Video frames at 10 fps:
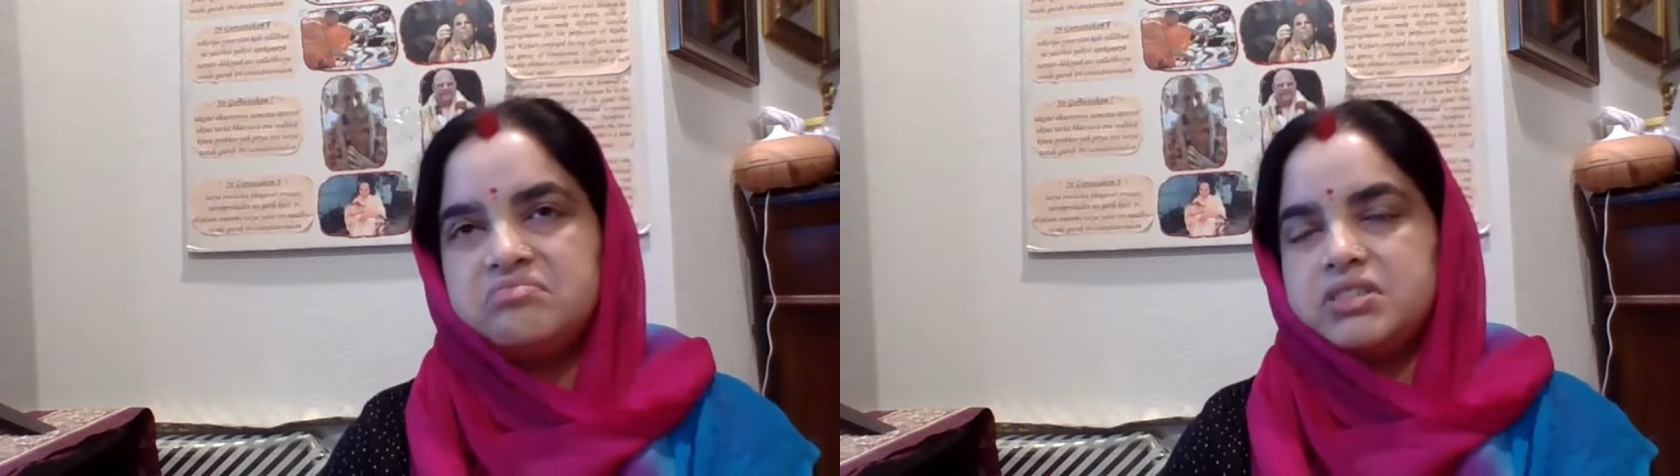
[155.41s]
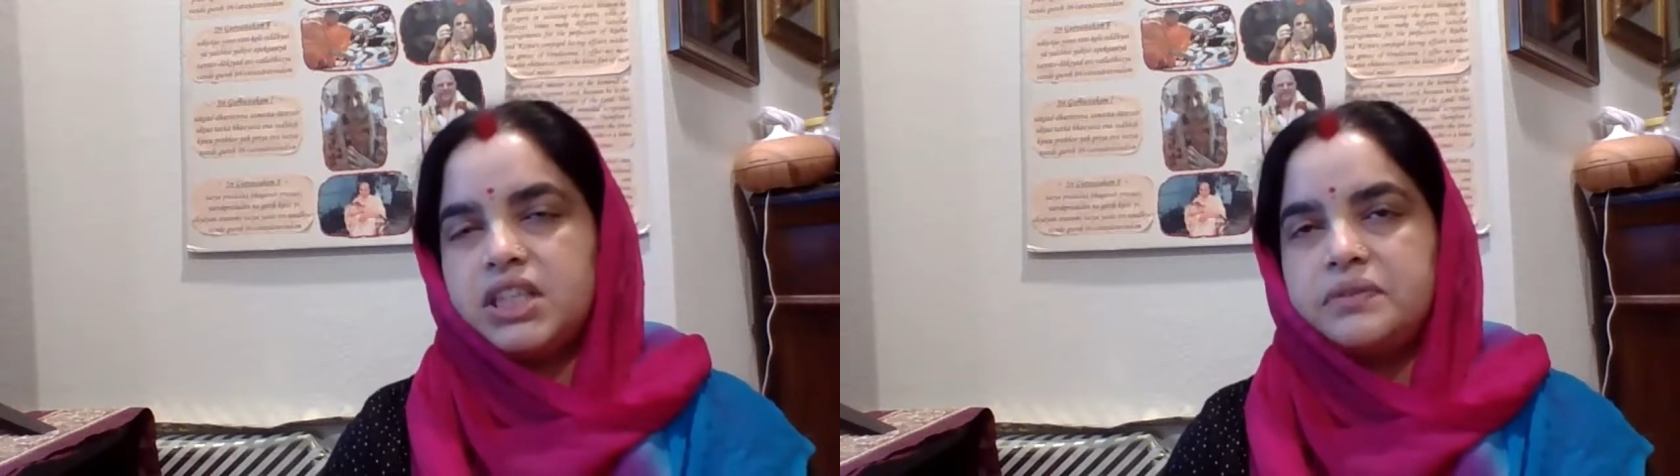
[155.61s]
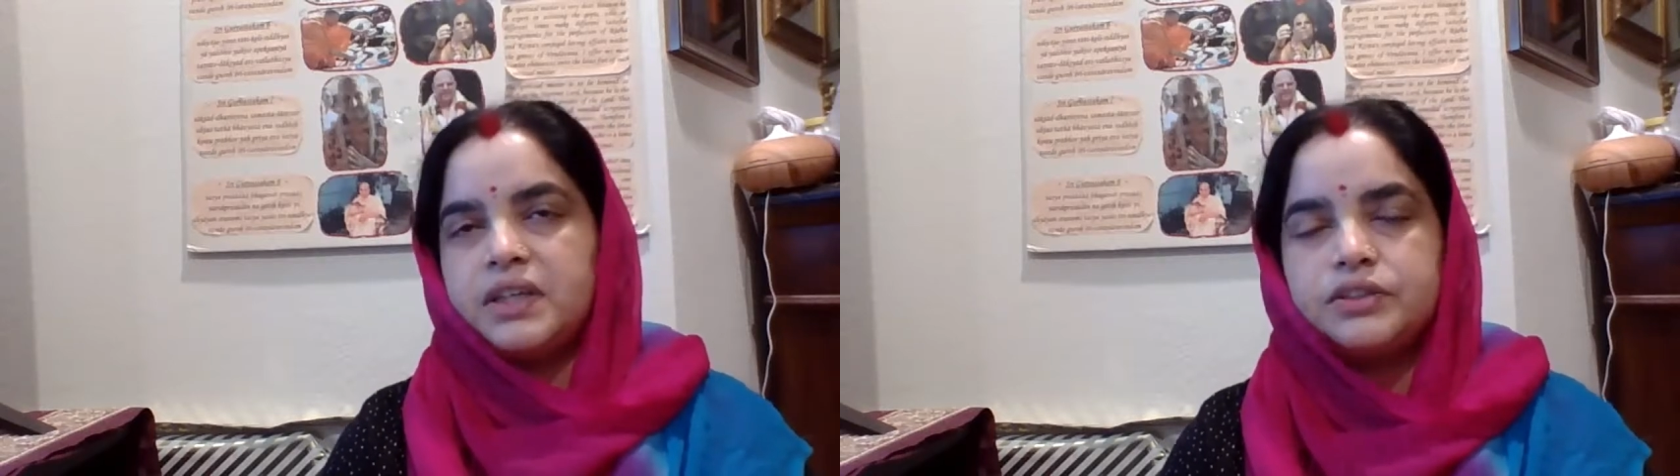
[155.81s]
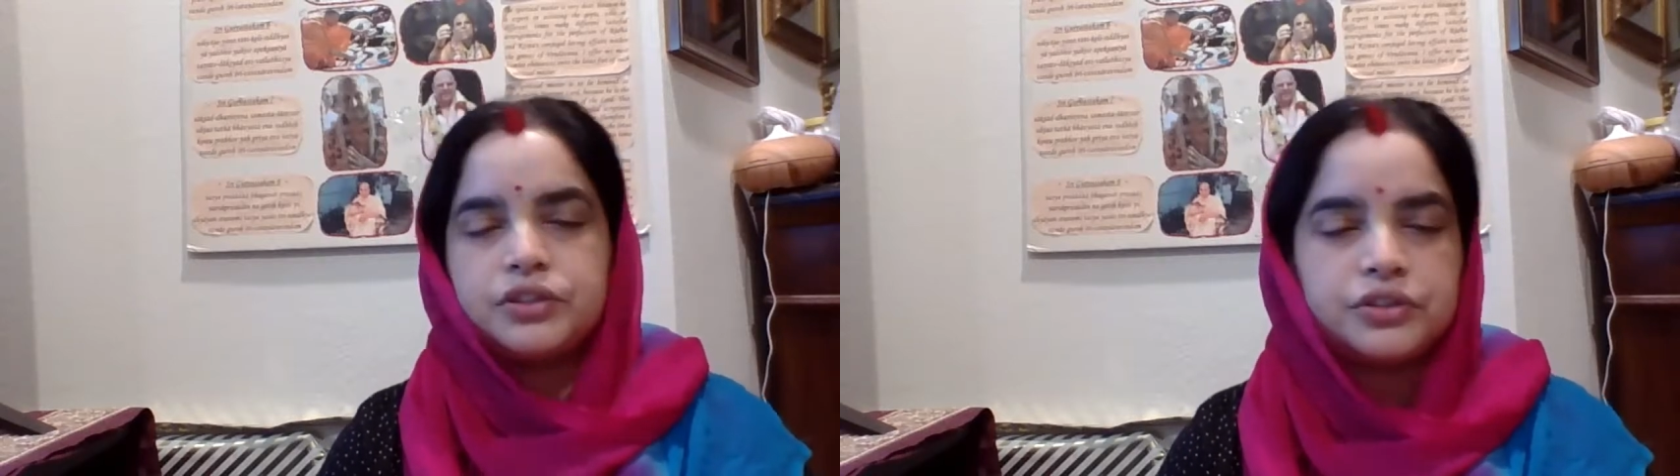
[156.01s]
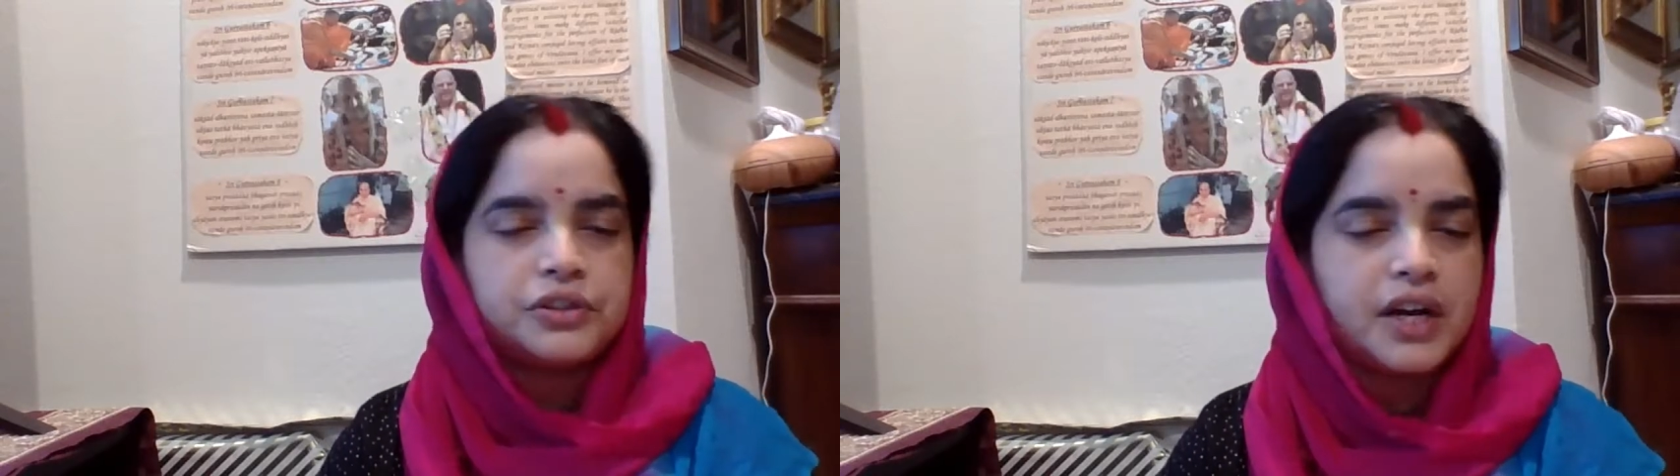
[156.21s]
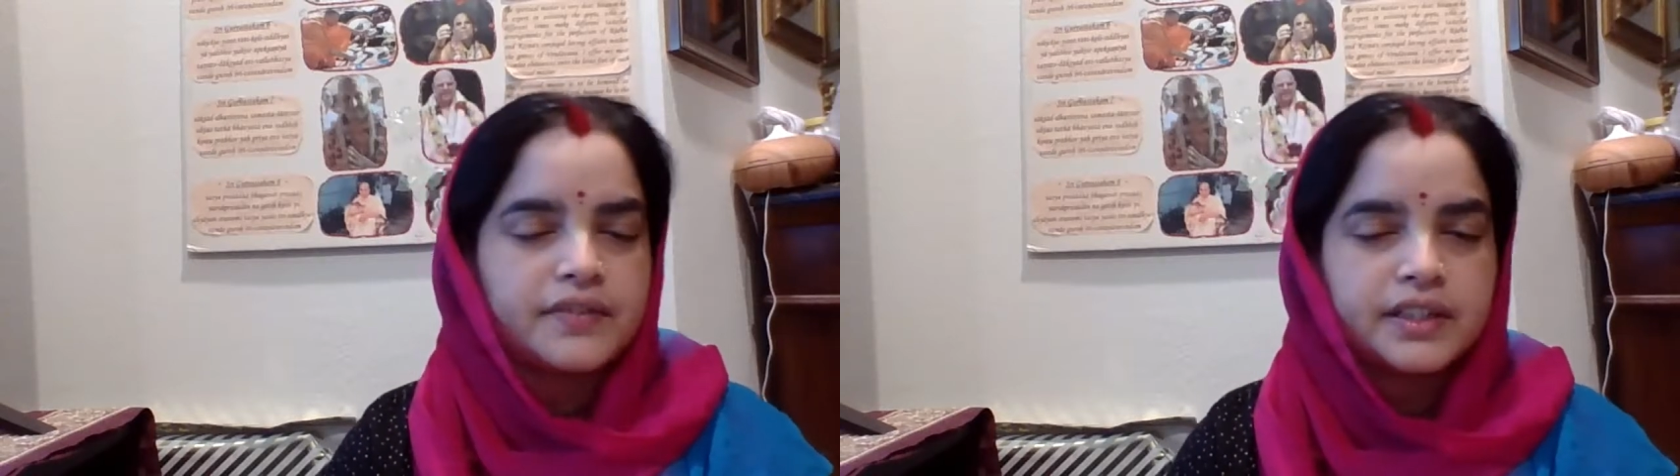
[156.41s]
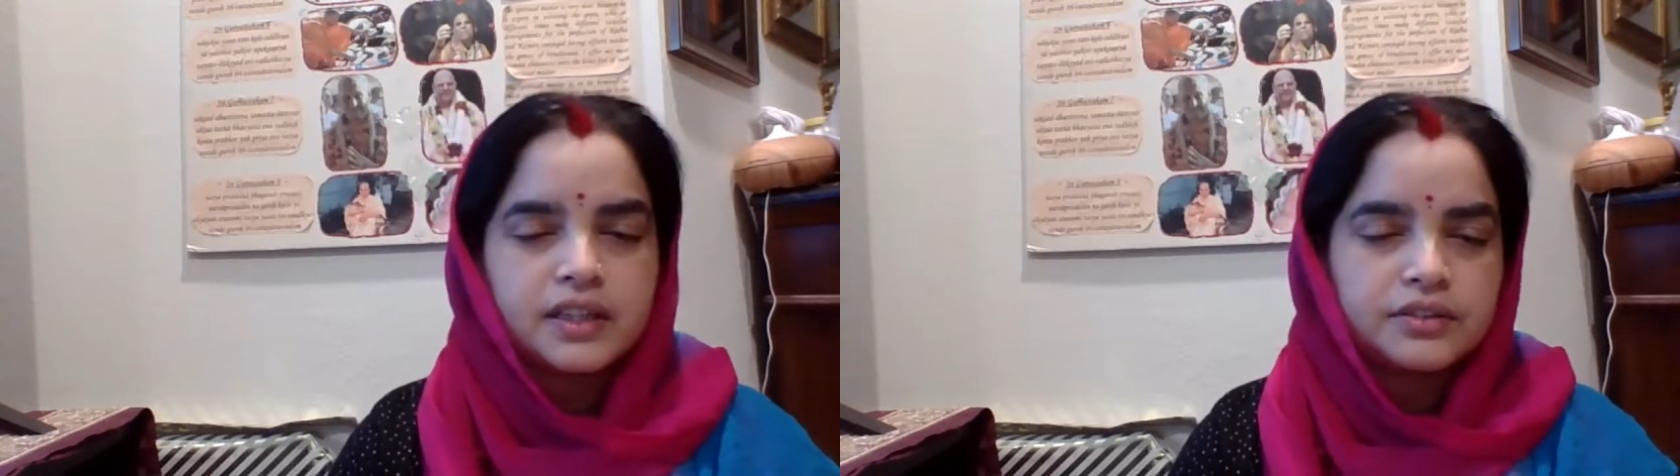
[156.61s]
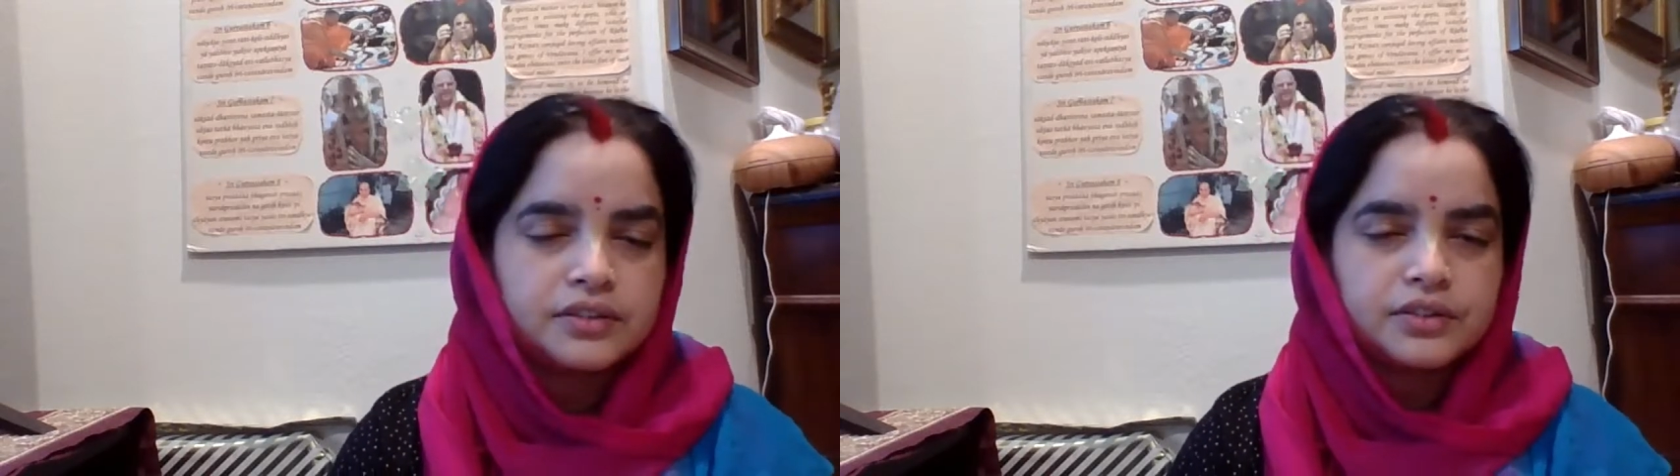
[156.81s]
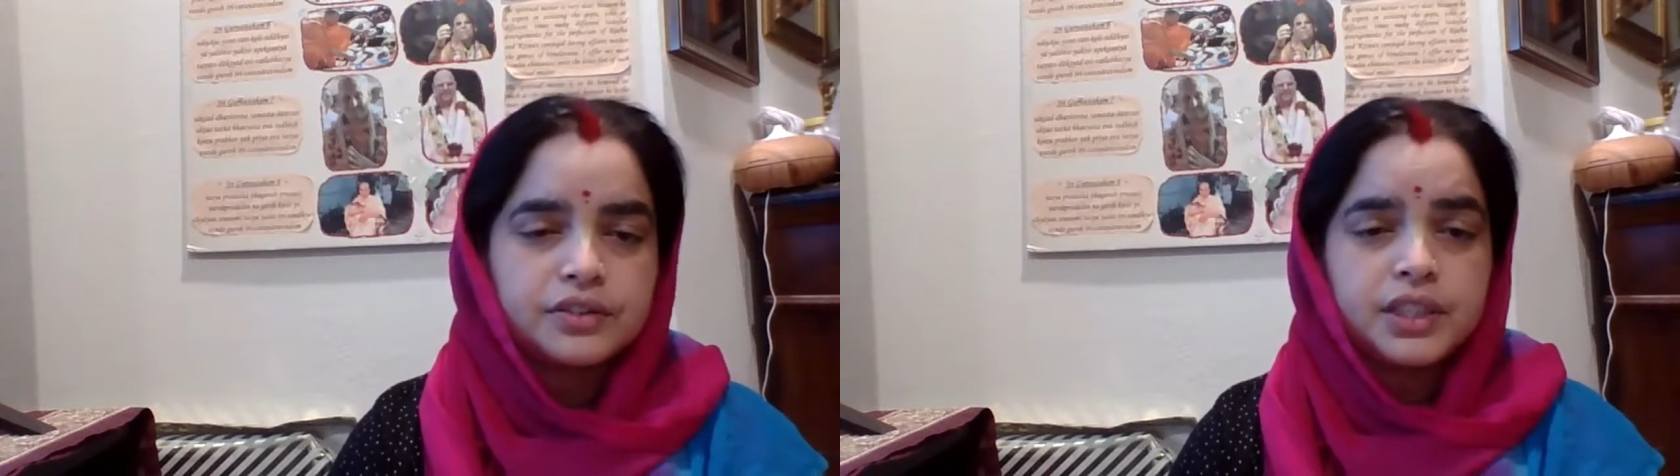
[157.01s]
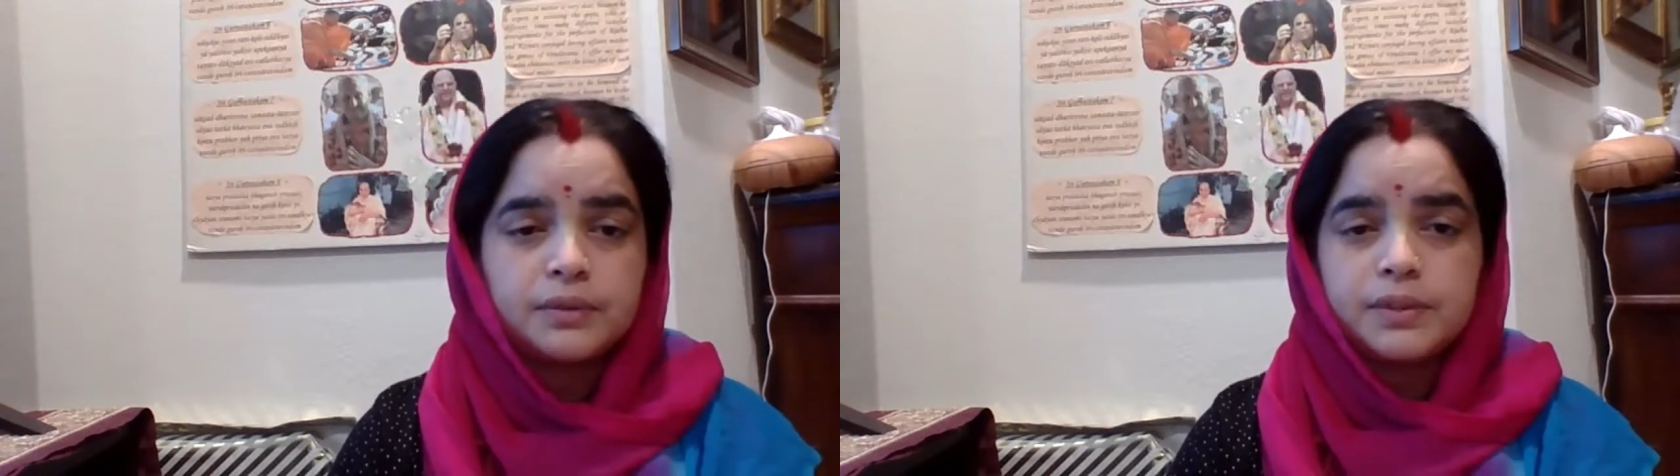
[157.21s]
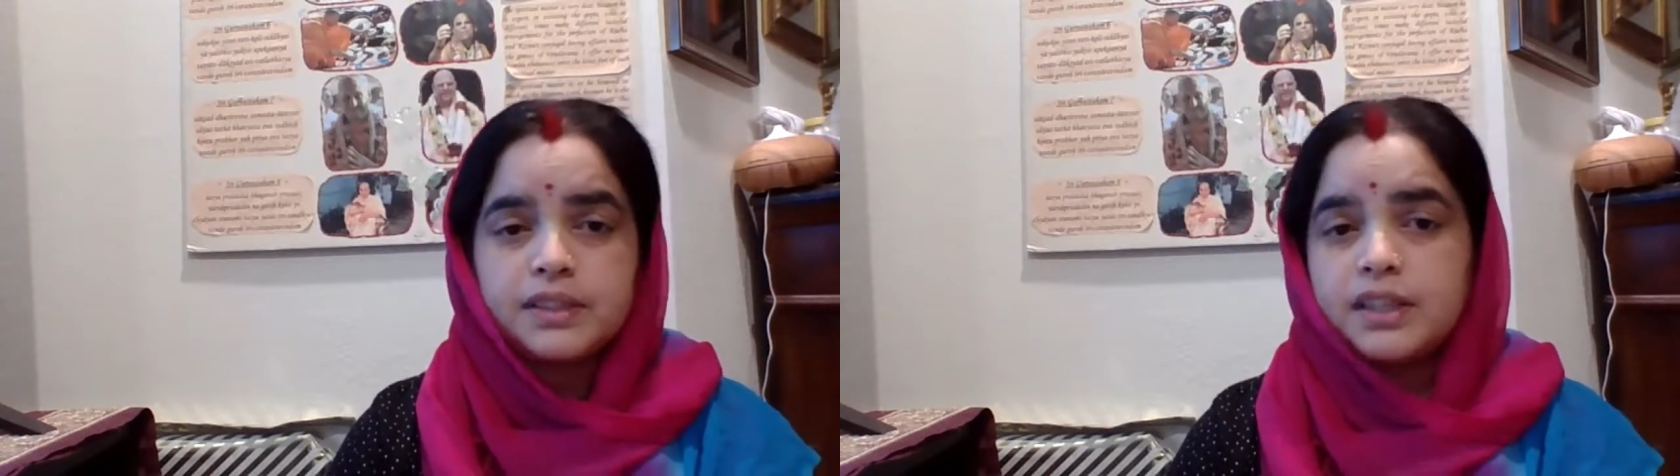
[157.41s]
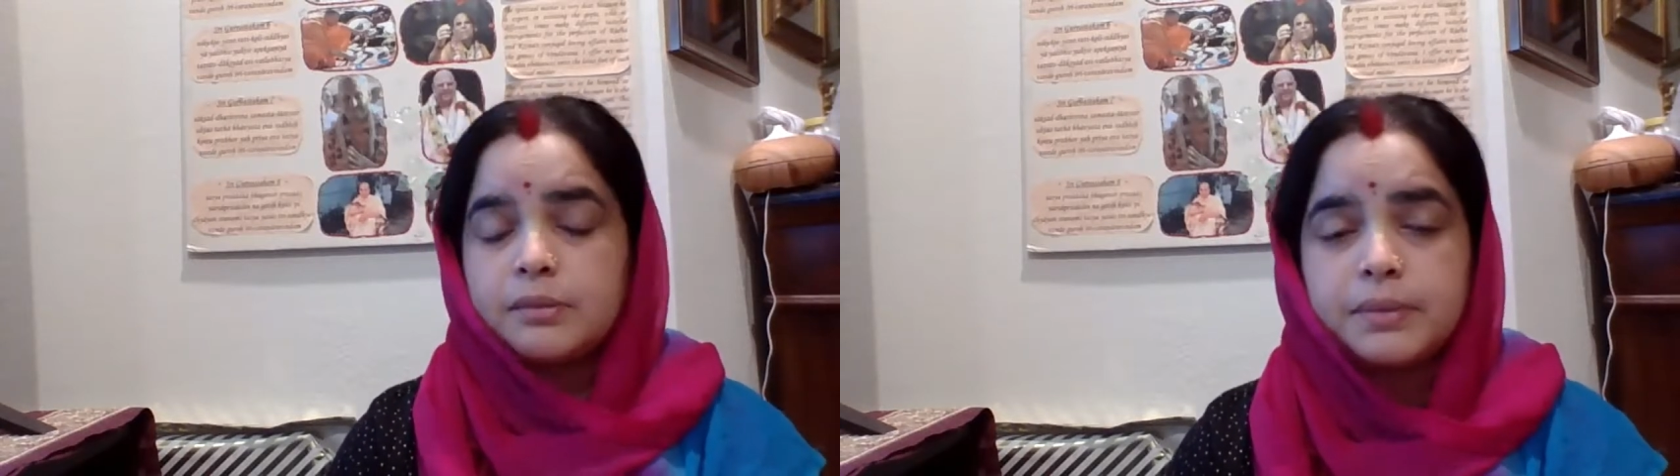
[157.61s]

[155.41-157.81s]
say we are just driving down the street, we see a